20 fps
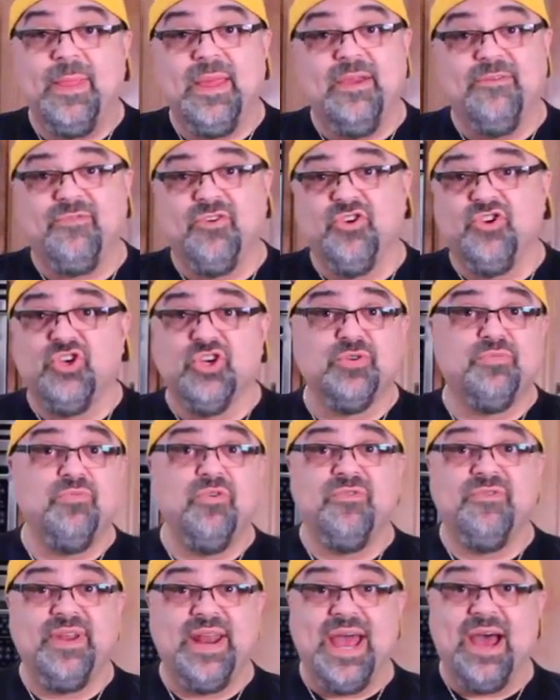If you're just
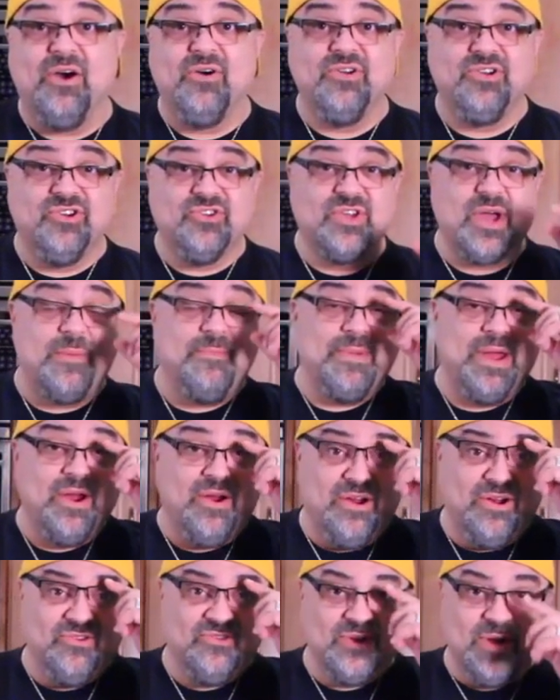moving out, just got
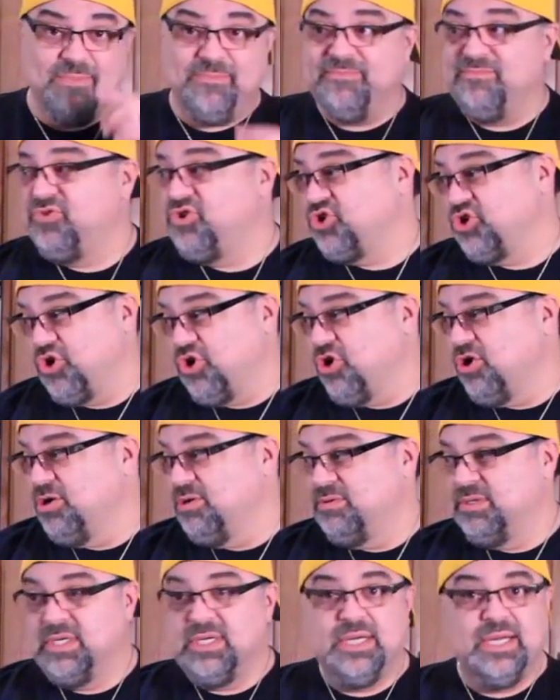married or something,
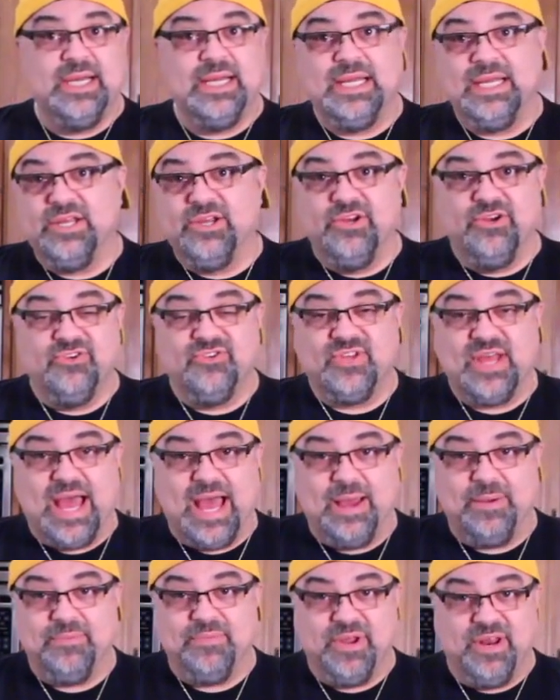sure, use
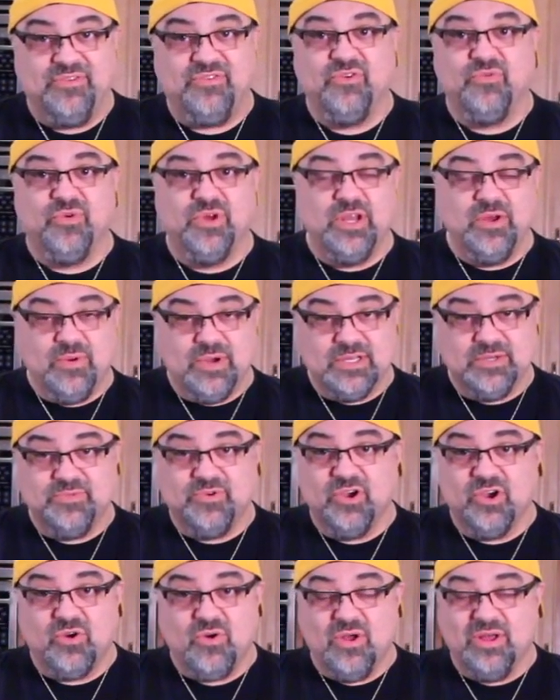that. But if you really want some
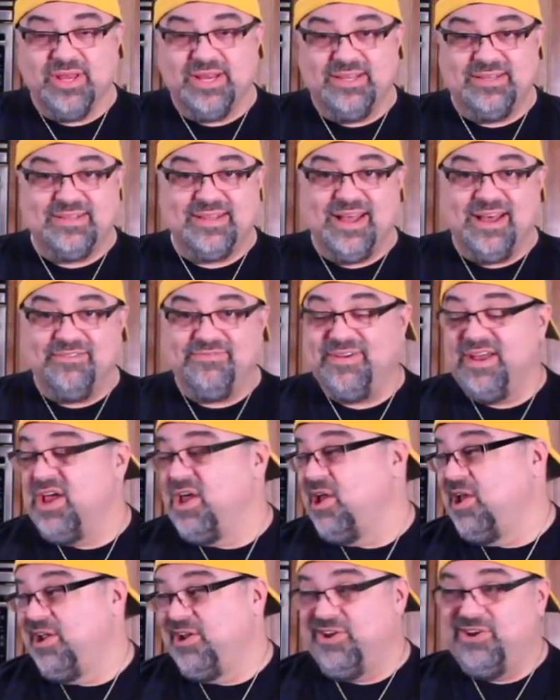good quality stuff,
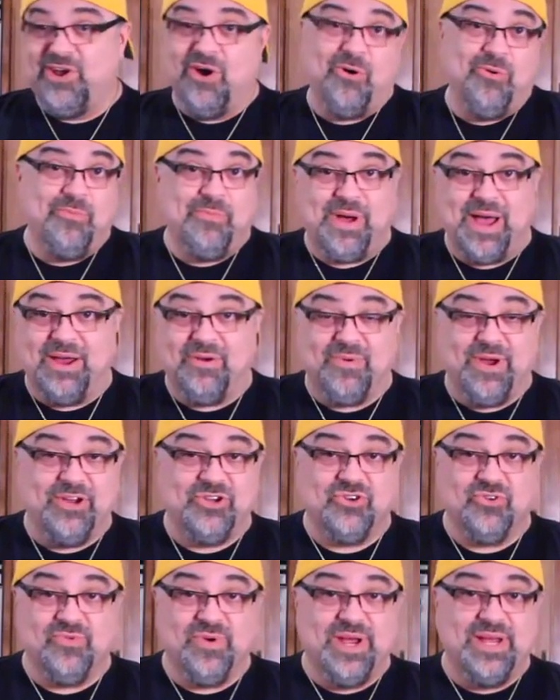don't buy
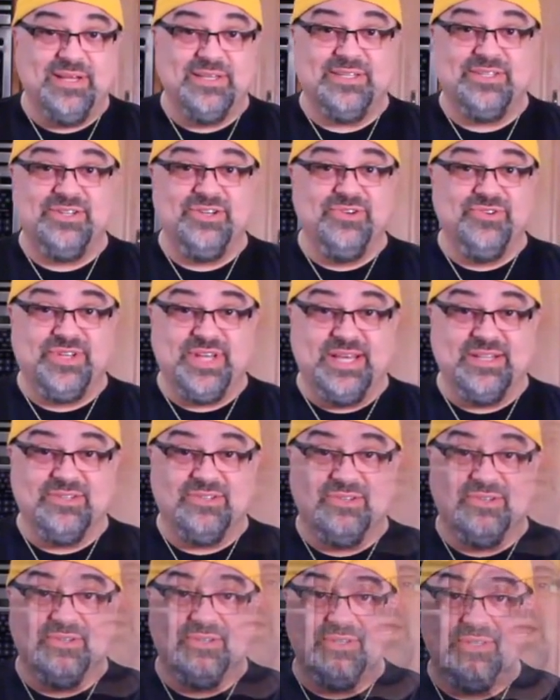Rachael Ray's
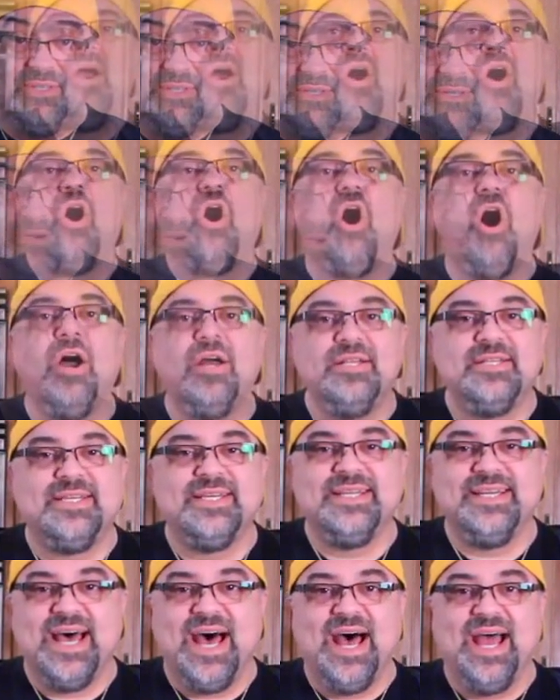utensils. On
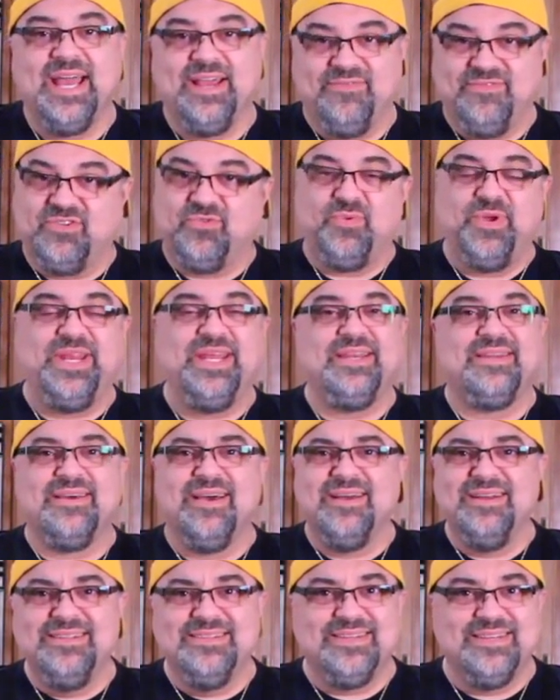to knives. We did
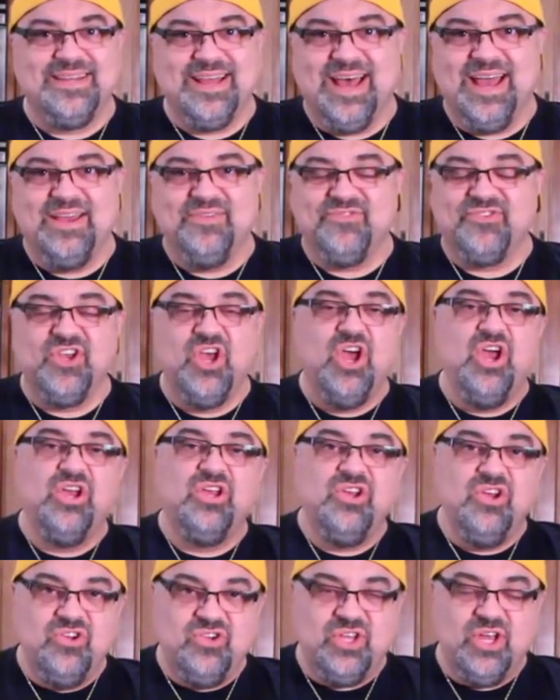tons of knives.
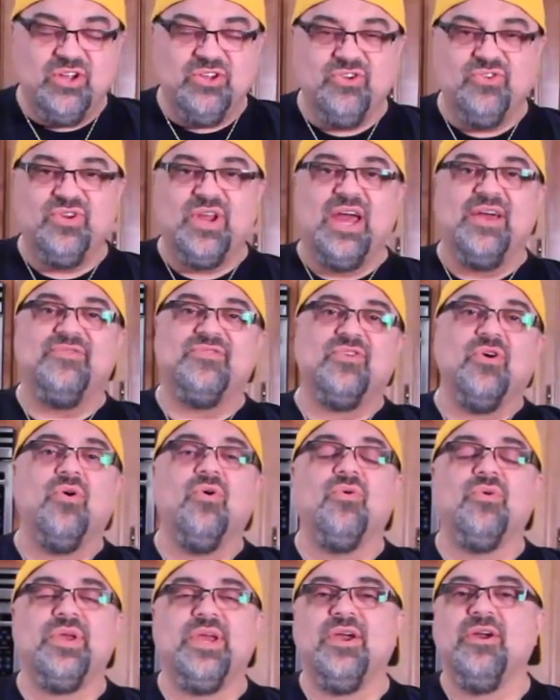Usually I'll do knives the
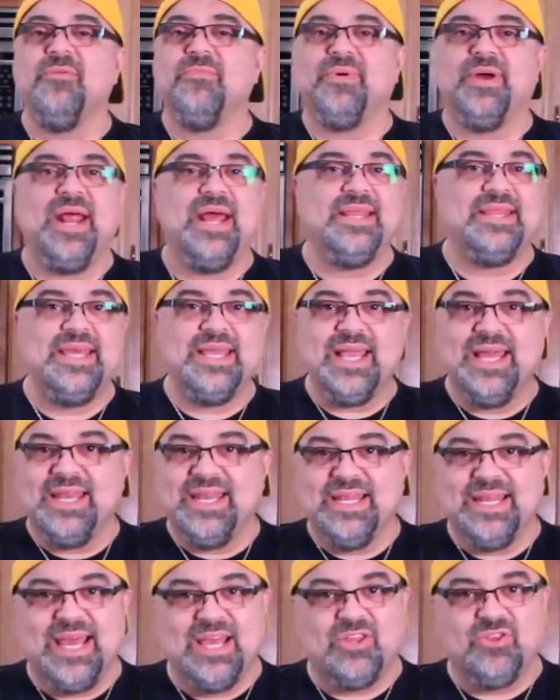whole year, but I think I
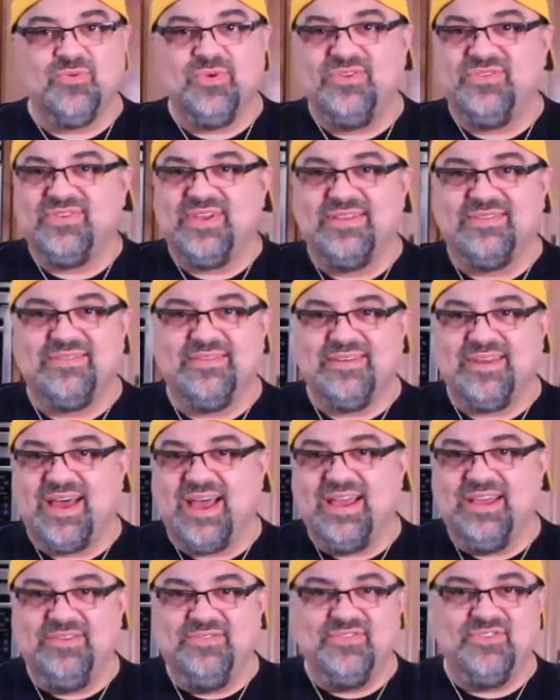did like three sets of
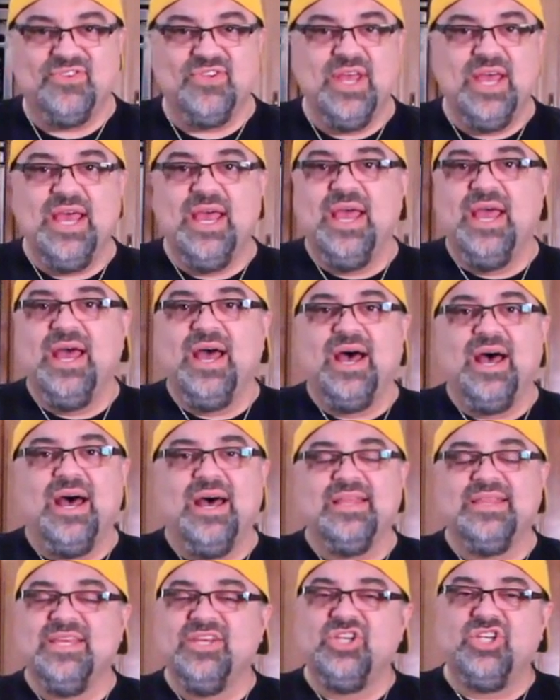knives
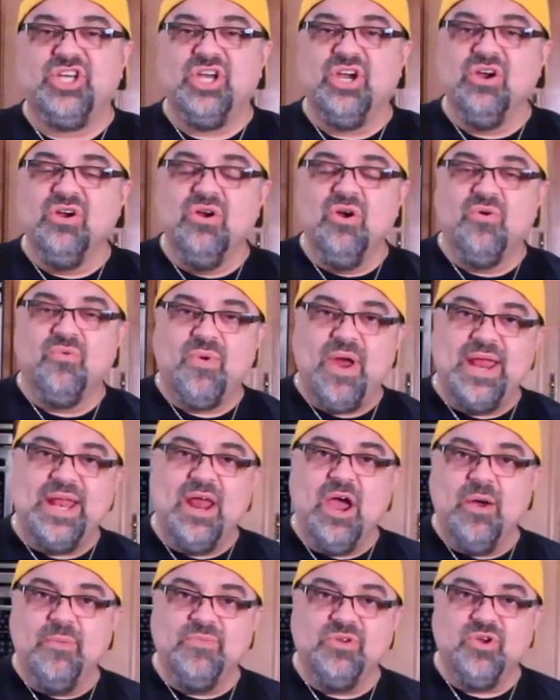uh, this year. Right
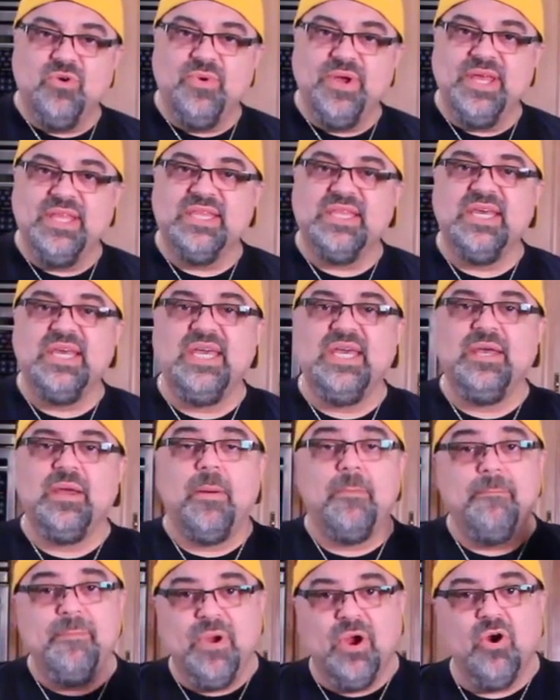now I'm doing
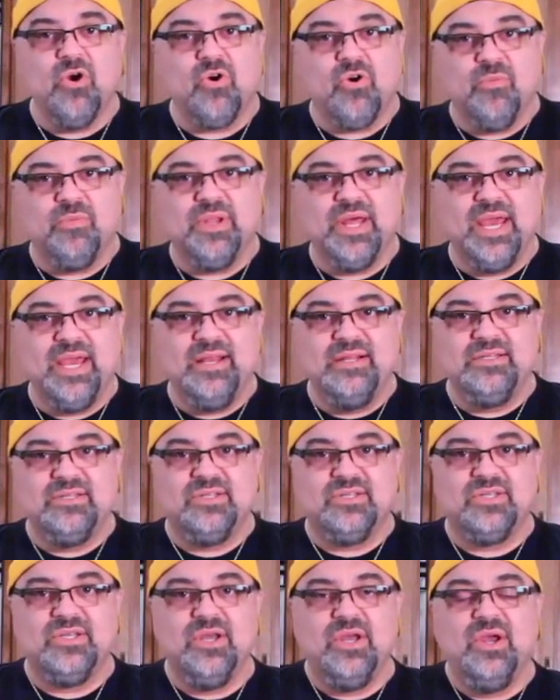the Miracle
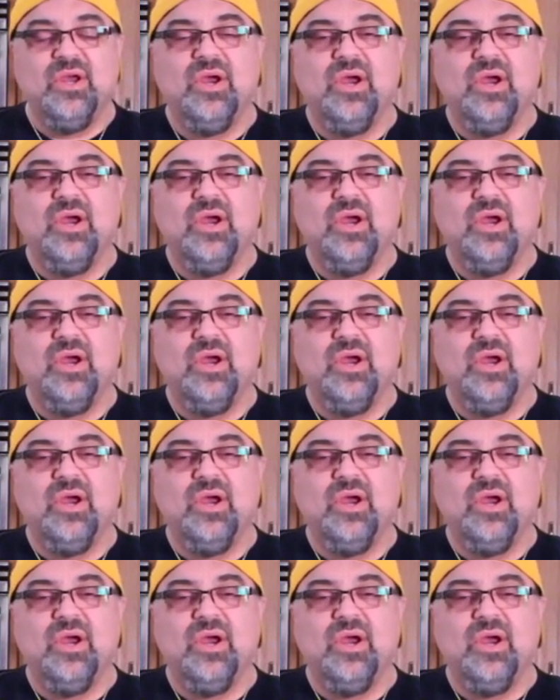Blades